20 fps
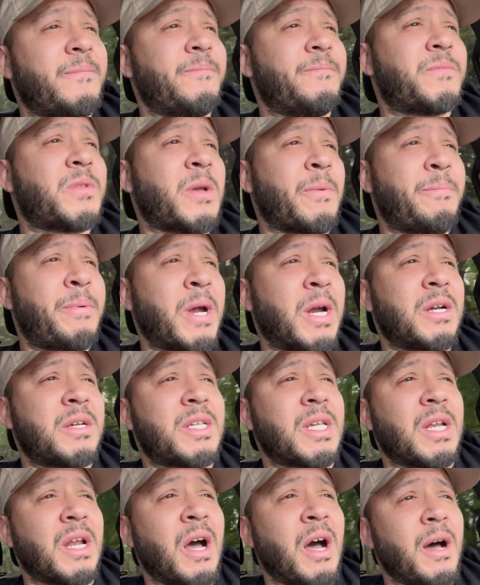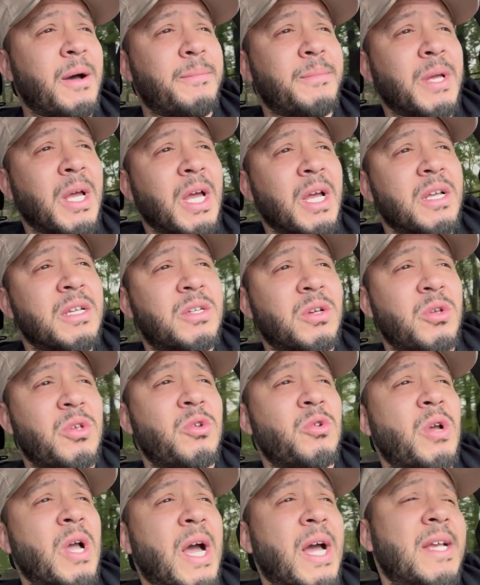comparison up so
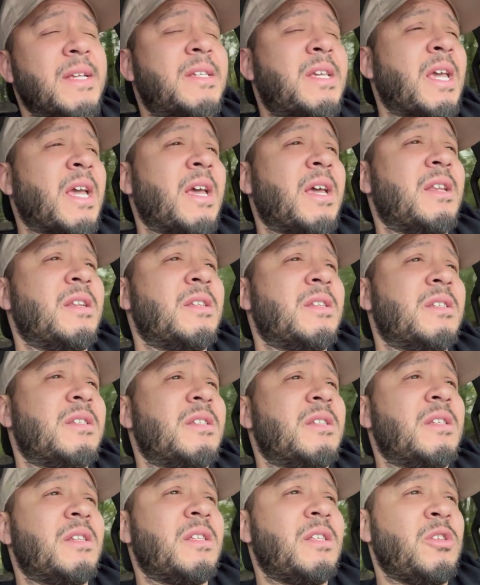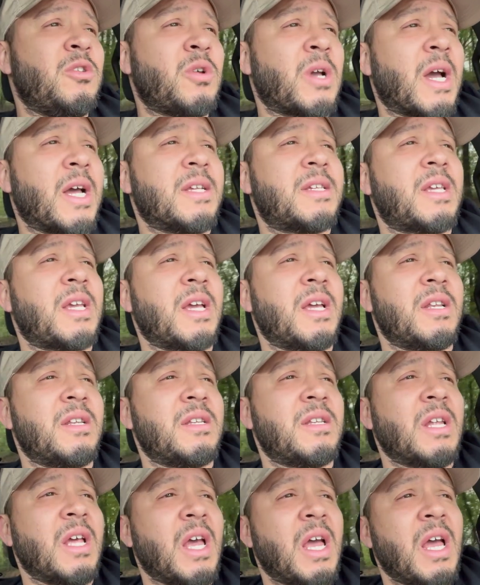you guys can
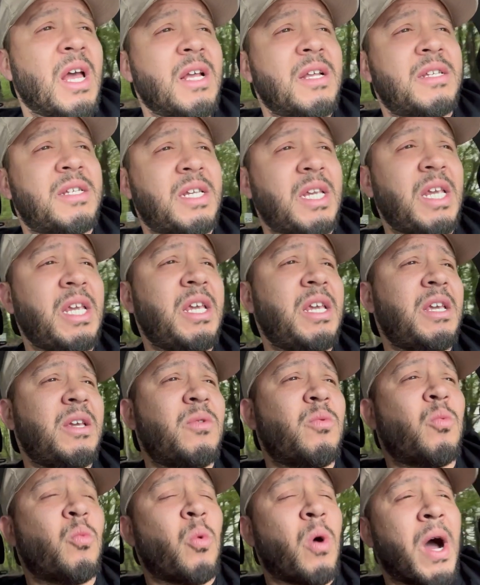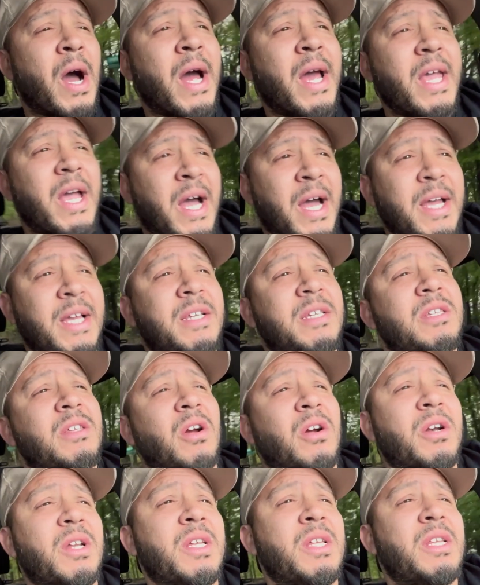see why I
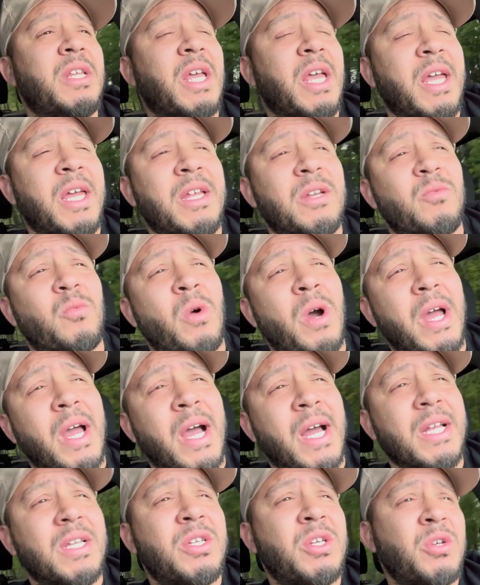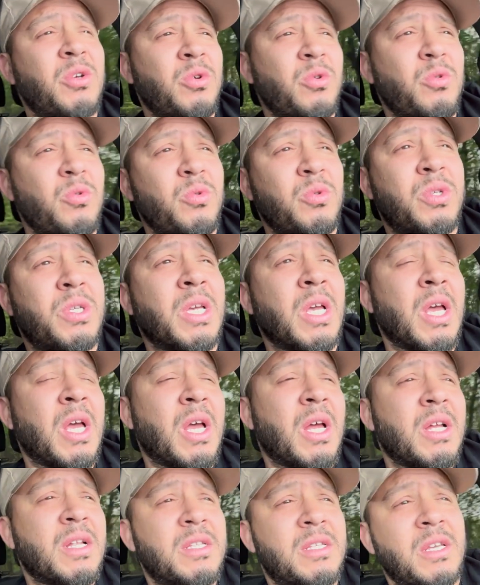started and why I choose
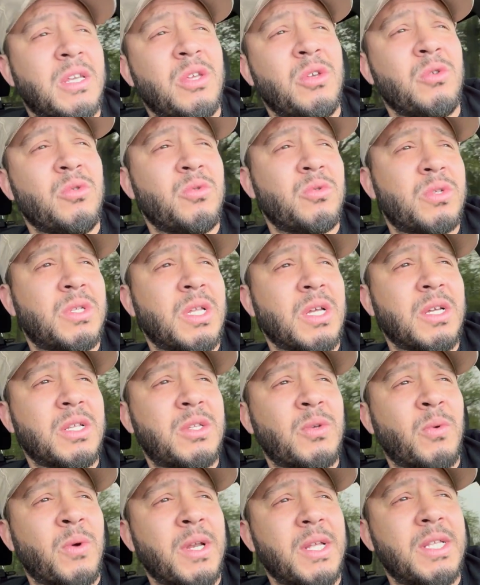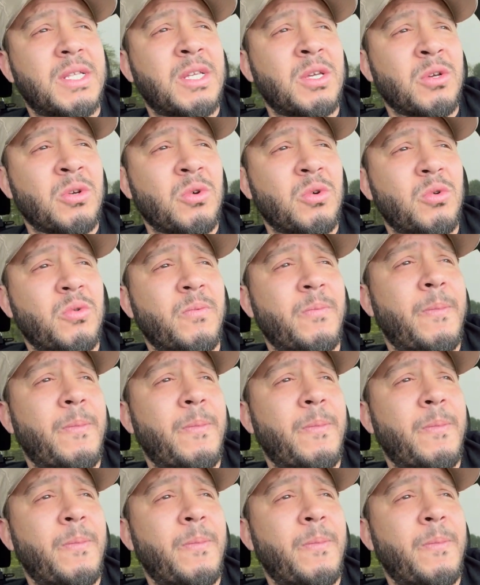to use the 22